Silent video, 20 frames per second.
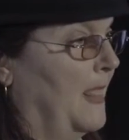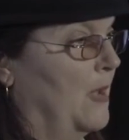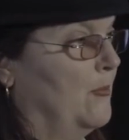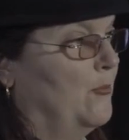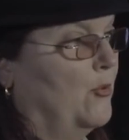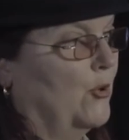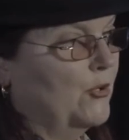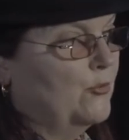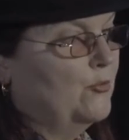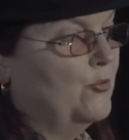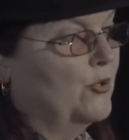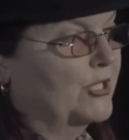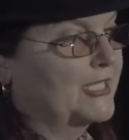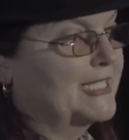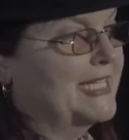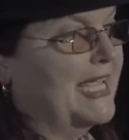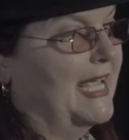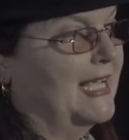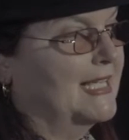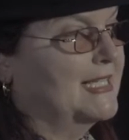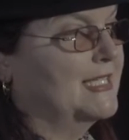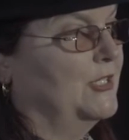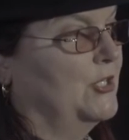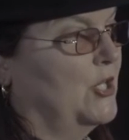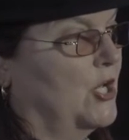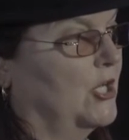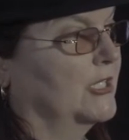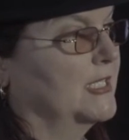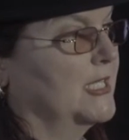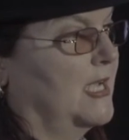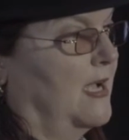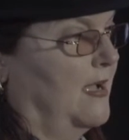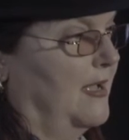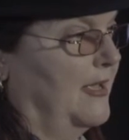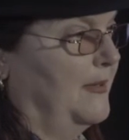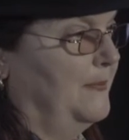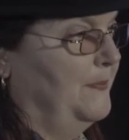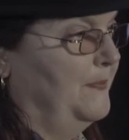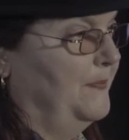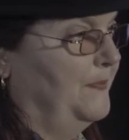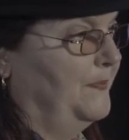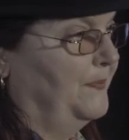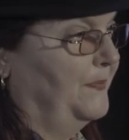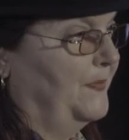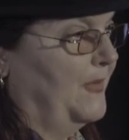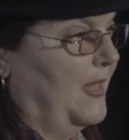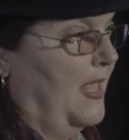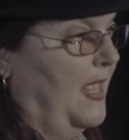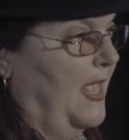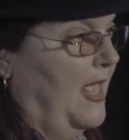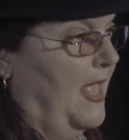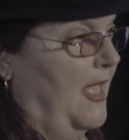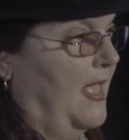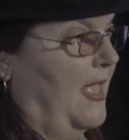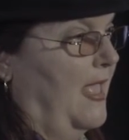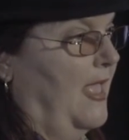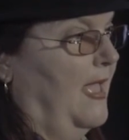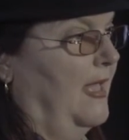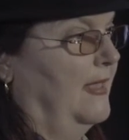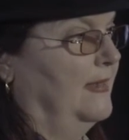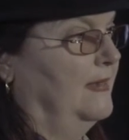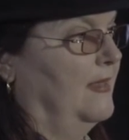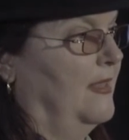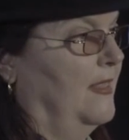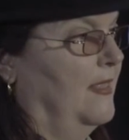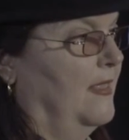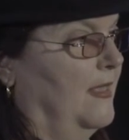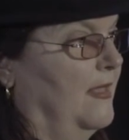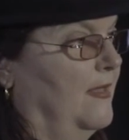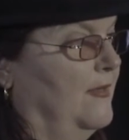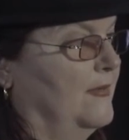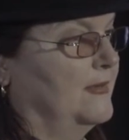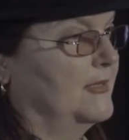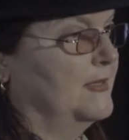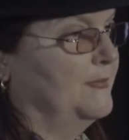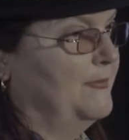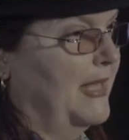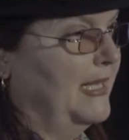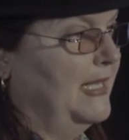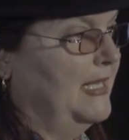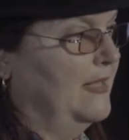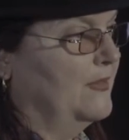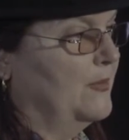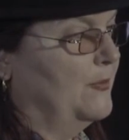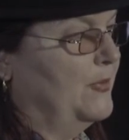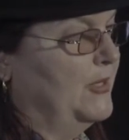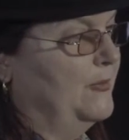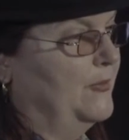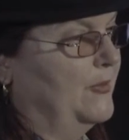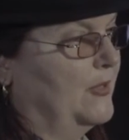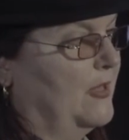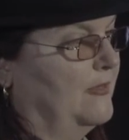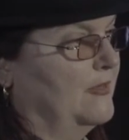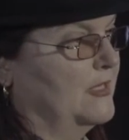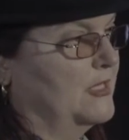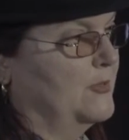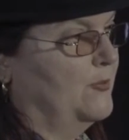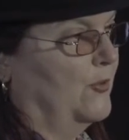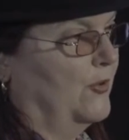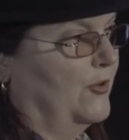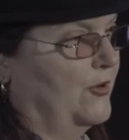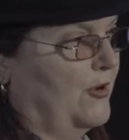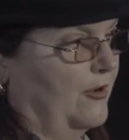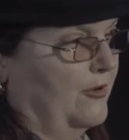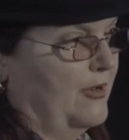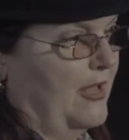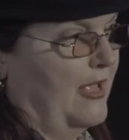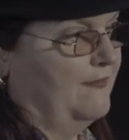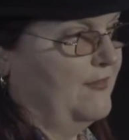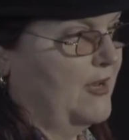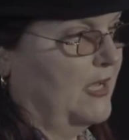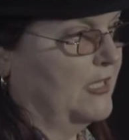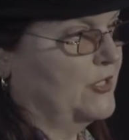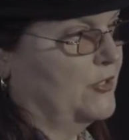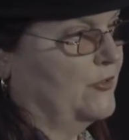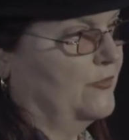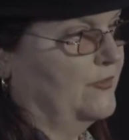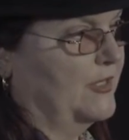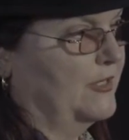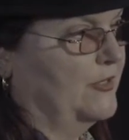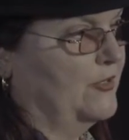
Board work takes a long time, and many of the people on this board have not served on